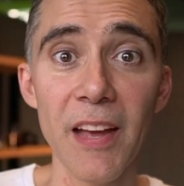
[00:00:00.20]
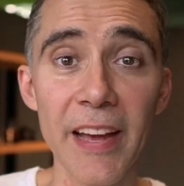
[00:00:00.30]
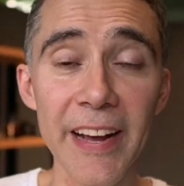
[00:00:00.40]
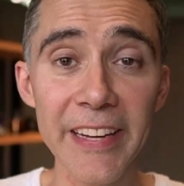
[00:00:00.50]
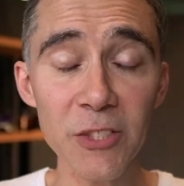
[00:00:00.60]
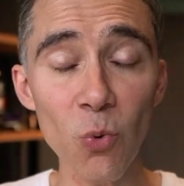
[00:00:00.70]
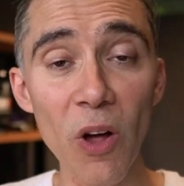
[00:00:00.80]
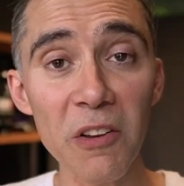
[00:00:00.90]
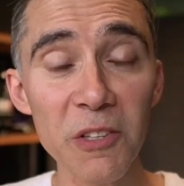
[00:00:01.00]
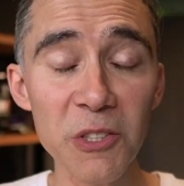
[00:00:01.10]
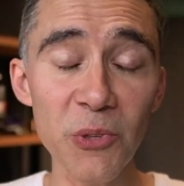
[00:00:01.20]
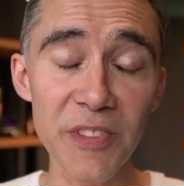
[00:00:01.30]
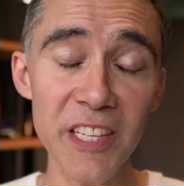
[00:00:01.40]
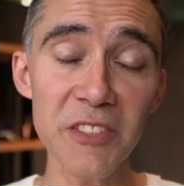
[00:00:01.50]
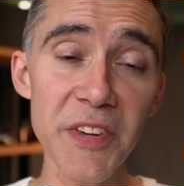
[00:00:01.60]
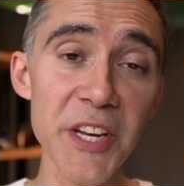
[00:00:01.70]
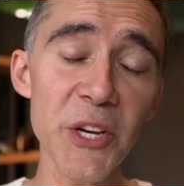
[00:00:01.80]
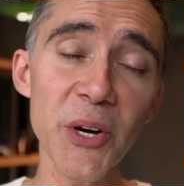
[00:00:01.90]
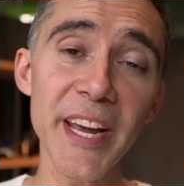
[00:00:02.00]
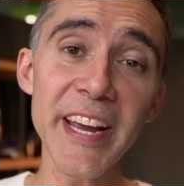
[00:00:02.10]
Hey guys, welcome to this
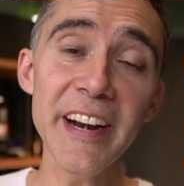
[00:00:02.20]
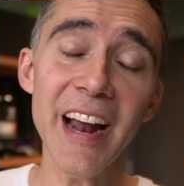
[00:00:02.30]
video. Here